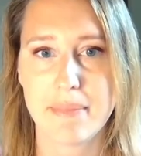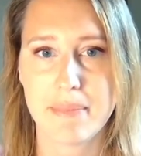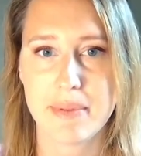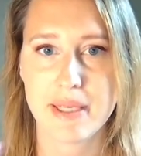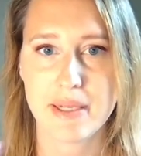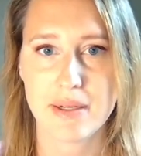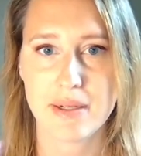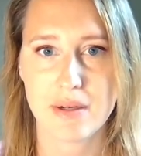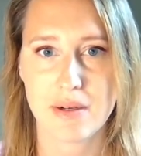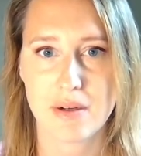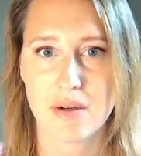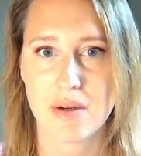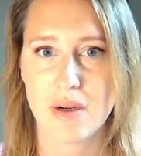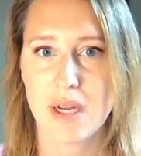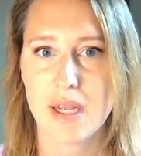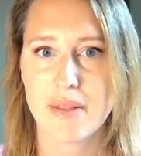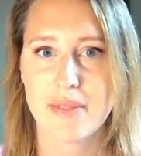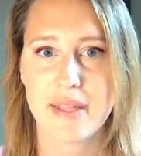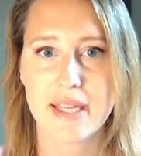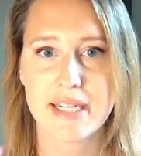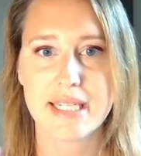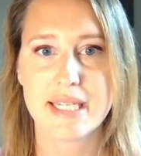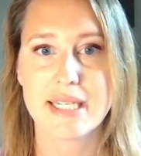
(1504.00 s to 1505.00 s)
here,
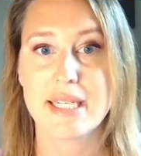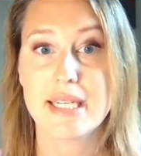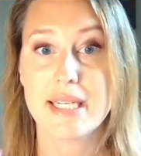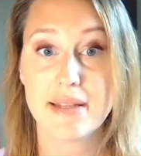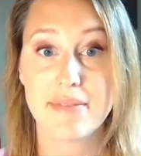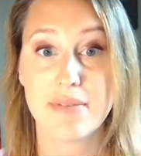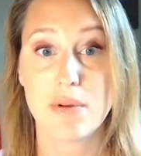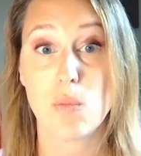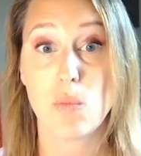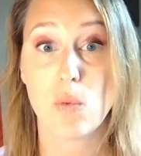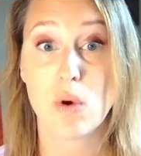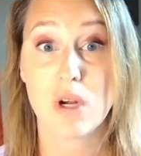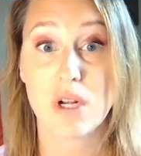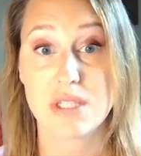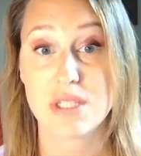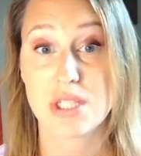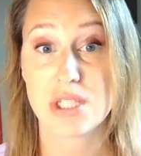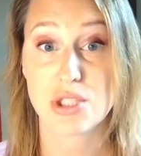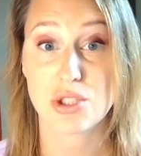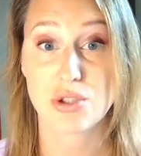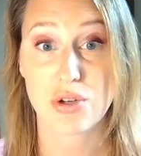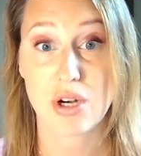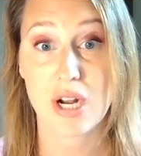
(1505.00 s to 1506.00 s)
they didn't even want
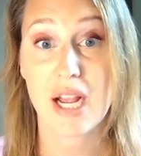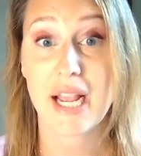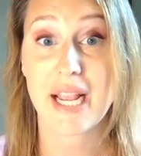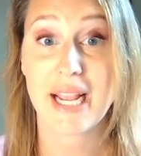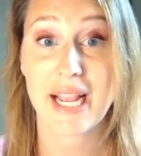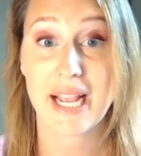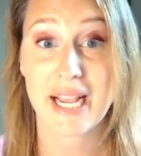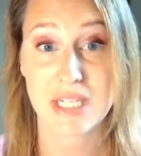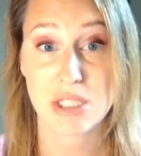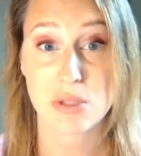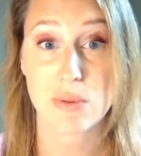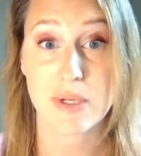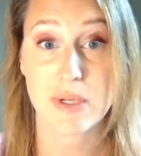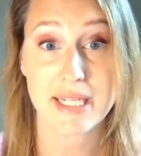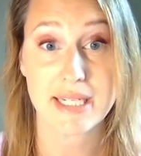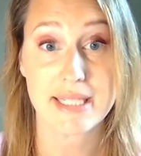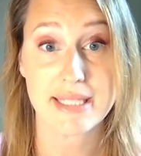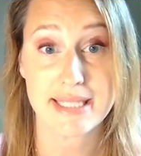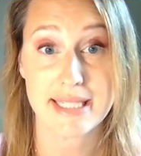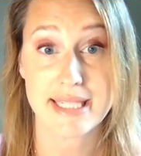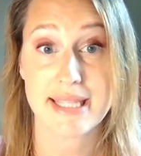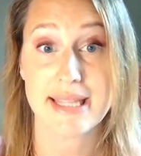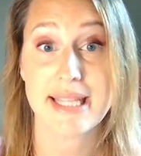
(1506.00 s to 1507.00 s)
to try X, Y, and
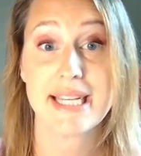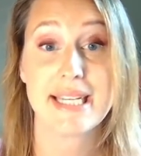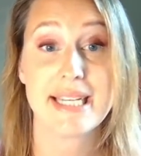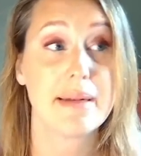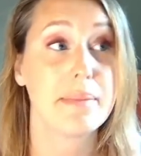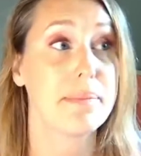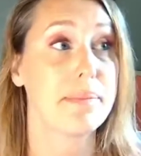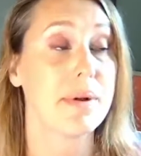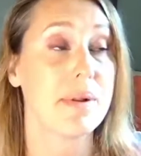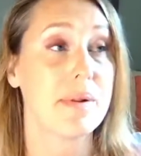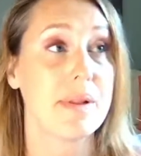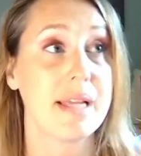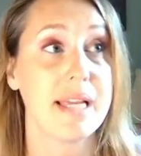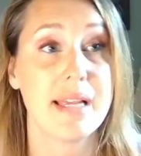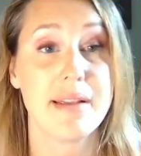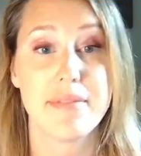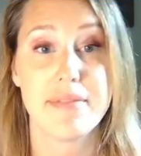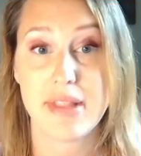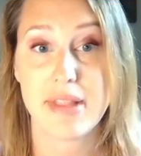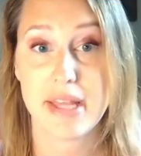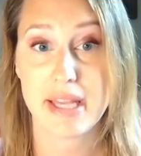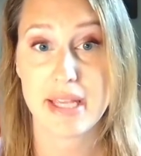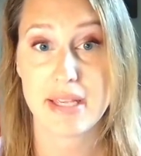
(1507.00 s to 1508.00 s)
Z. They didn't
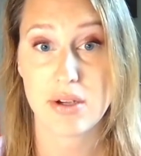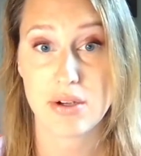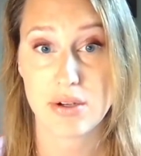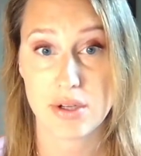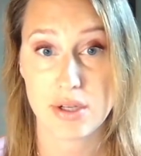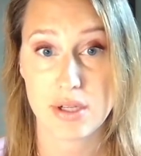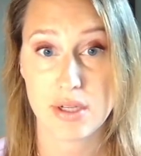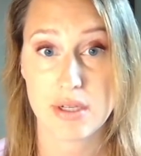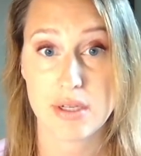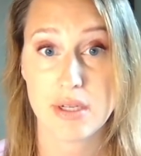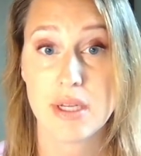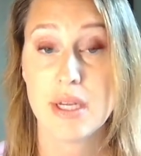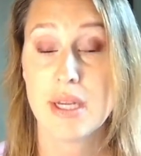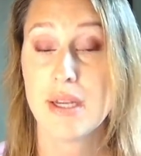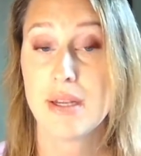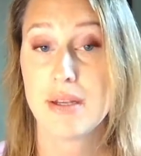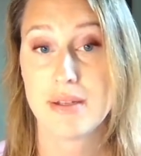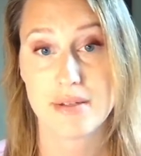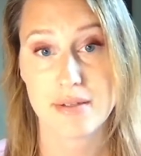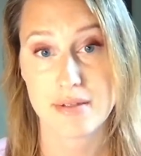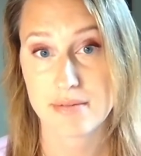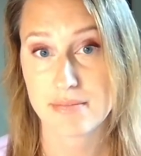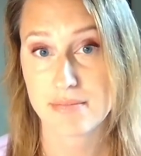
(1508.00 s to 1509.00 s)
believe they could
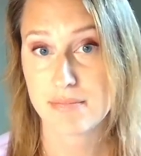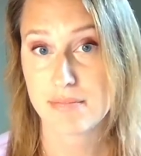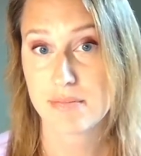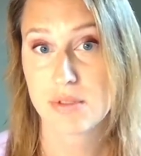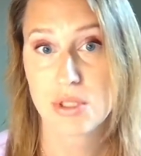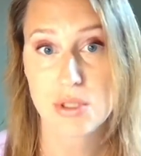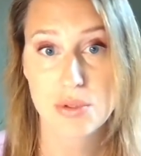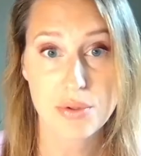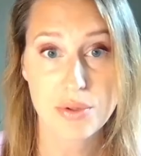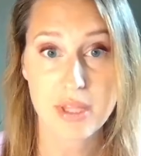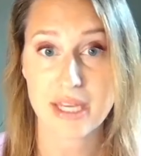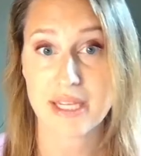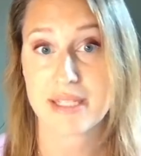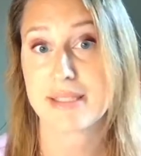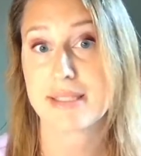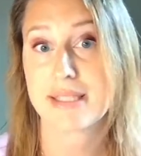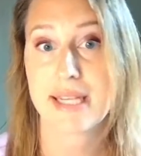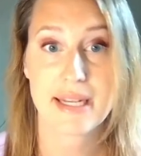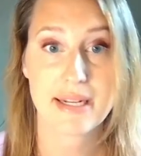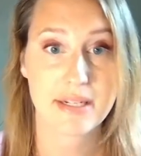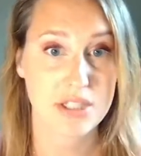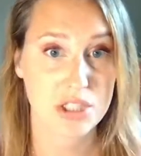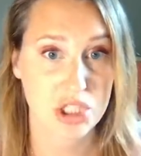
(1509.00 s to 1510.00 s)
do this,
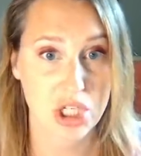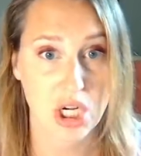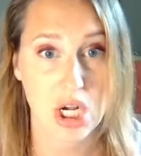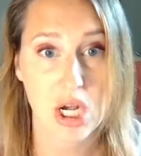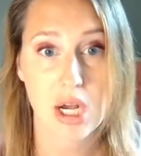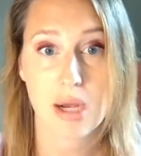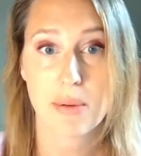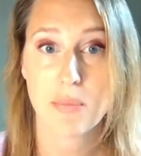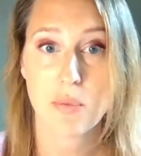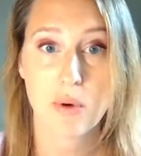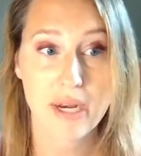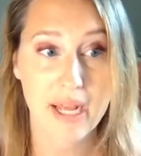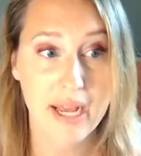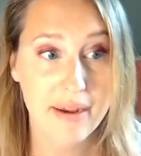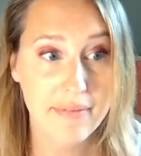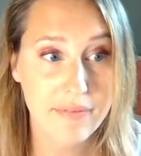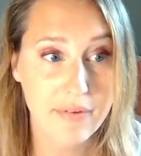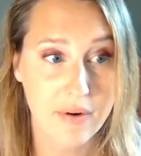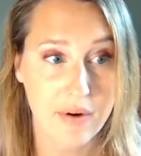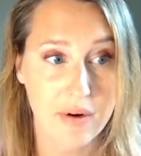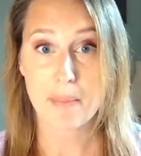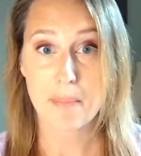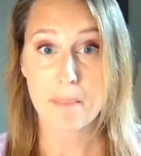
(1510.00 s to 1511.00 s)
get a job,
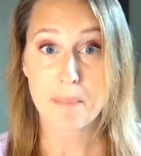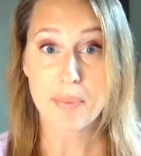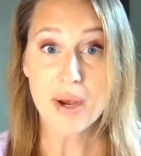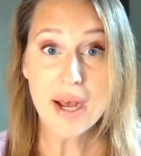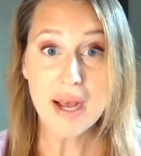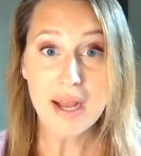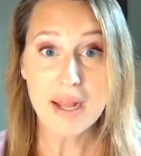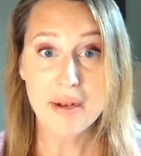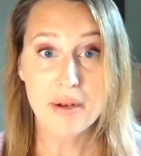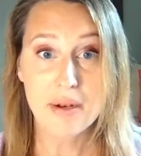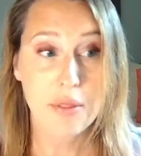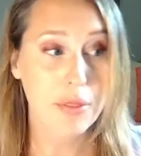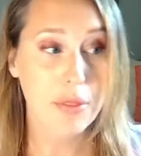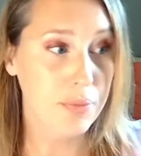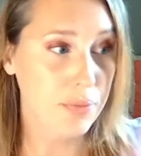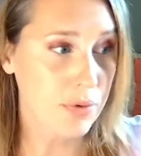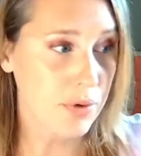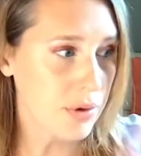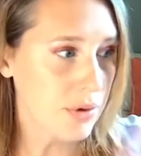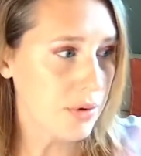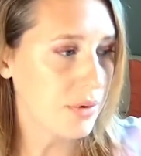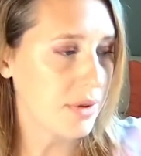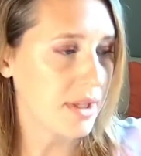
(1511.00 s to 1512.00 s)
whatever. But
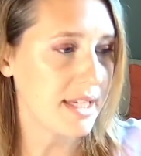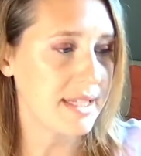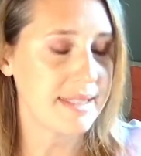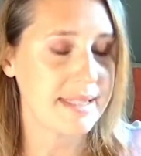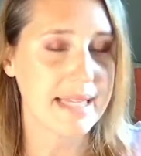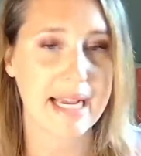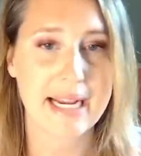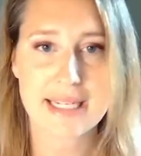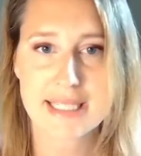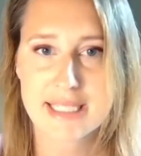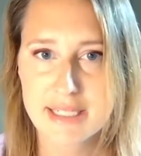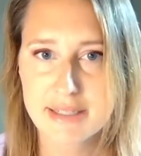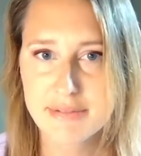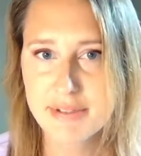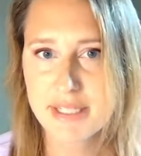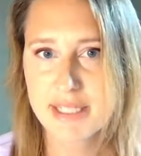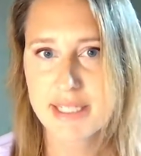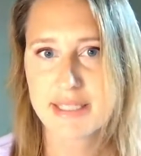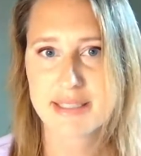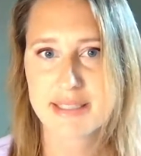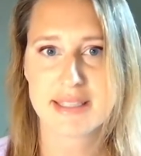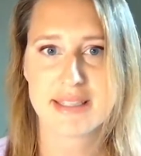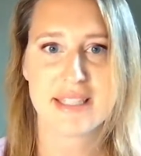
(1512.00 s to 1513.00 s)
through these
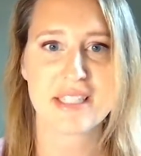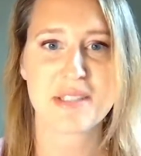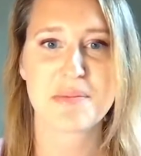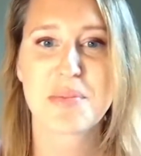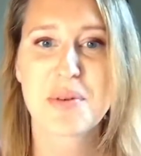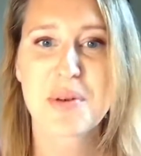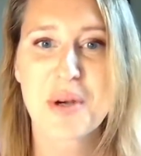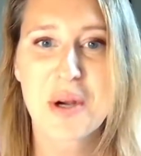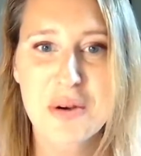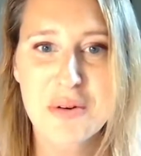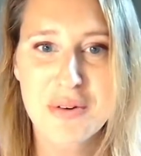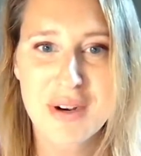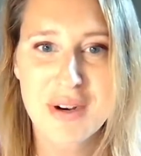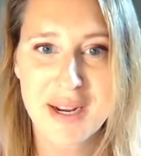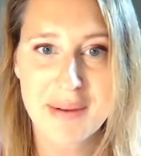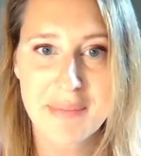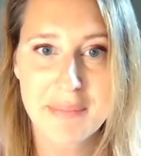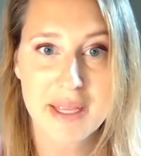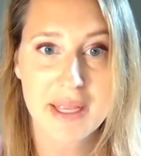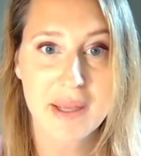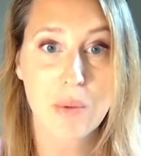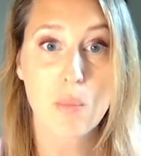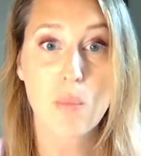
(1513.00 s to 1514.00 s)
activities and this
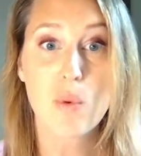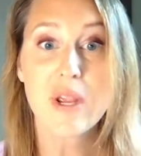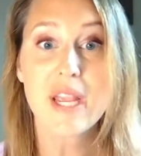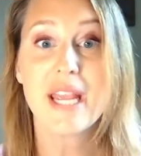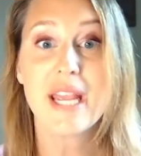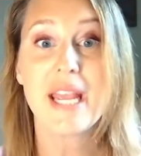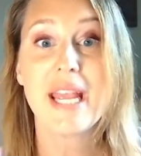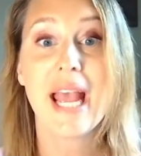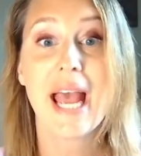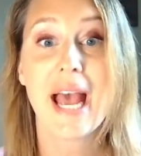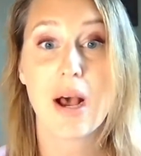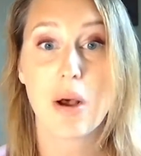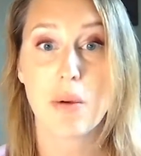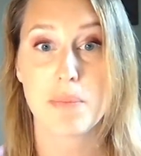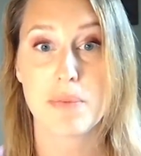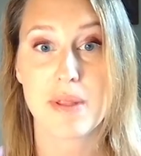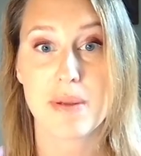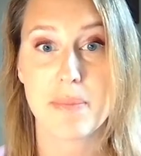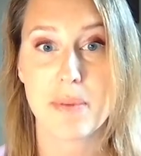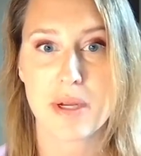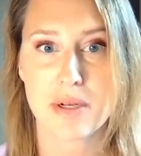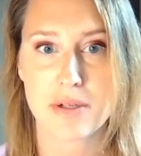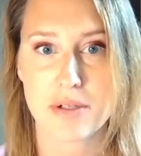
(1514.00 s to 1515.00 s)
programming, we help
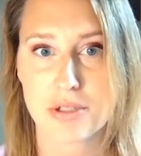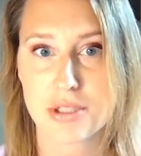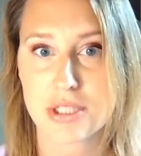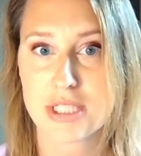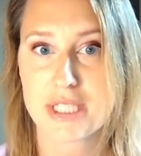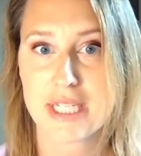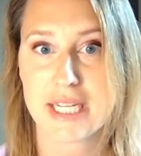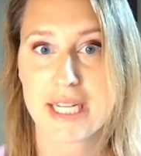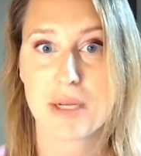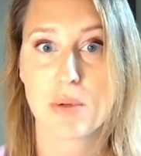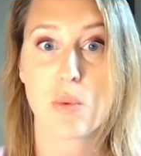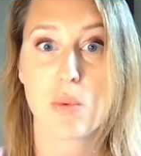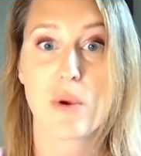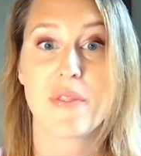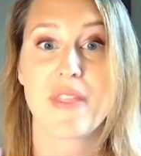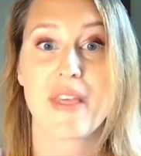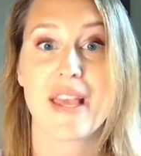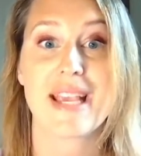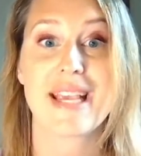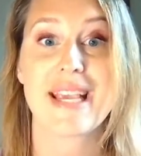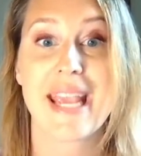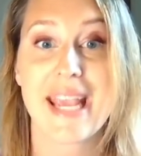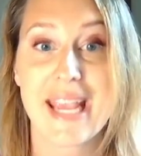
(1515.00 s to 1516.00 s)
them understand what
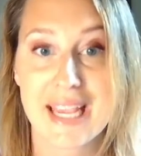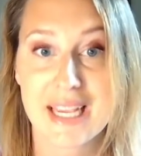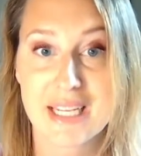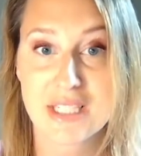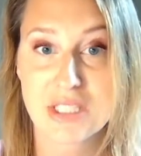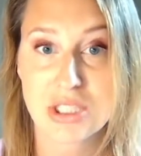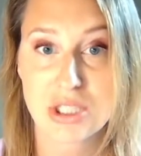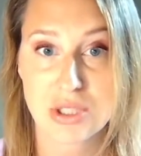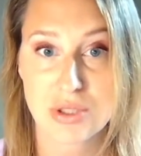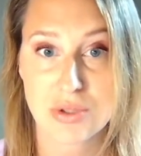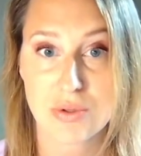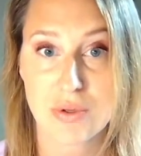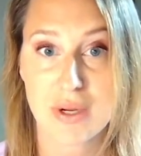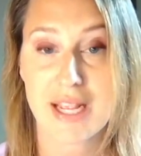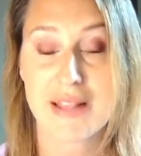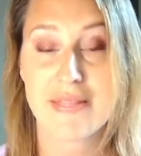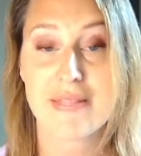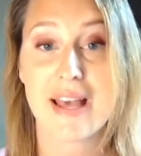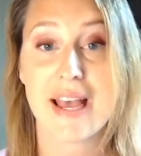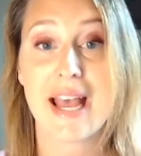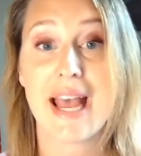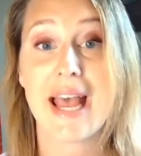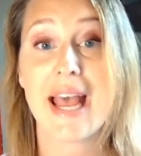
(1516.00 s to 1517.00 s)
they can do,
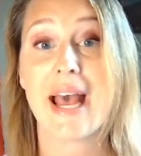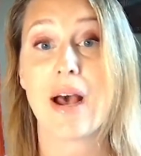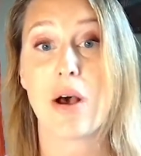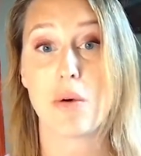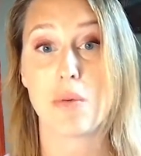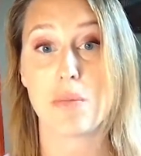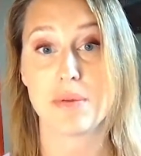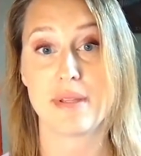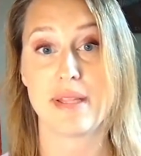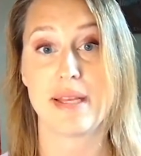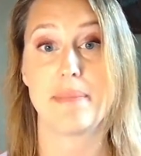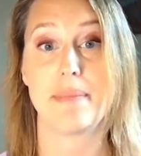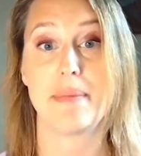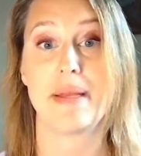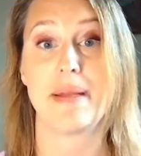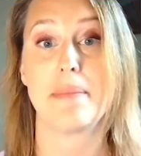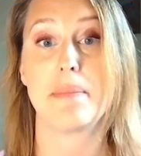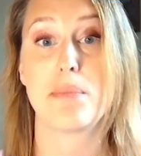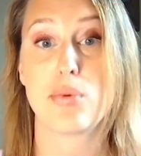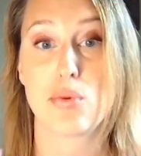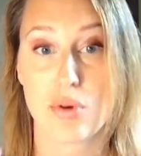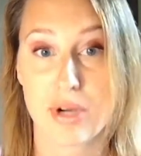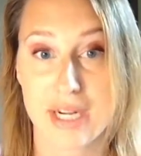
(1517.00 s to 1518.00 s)
and that helped them
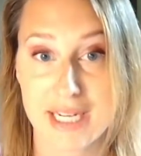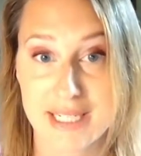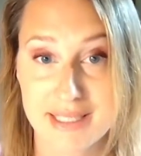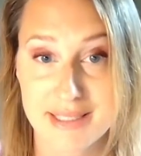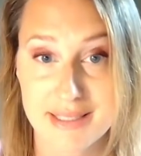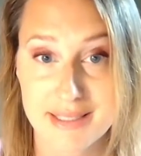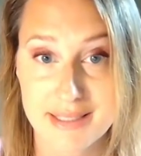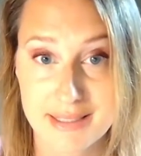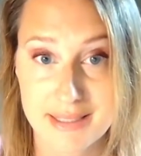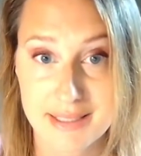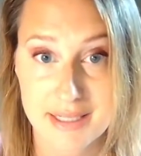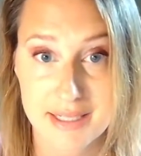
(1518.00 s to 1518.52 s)
embrace